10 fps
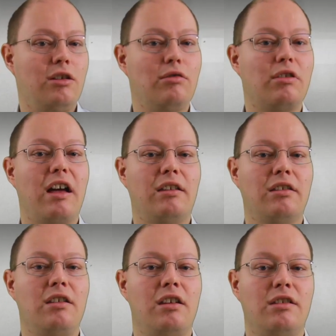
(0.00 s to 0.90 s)
to
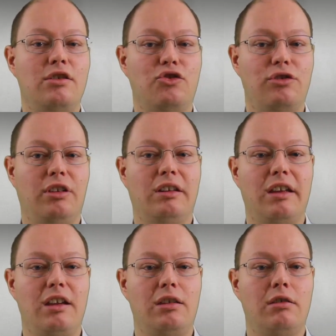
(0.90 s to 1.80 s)
get the additional
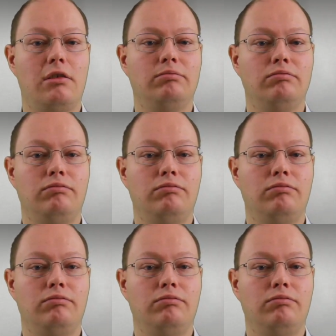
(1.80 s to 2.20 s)
data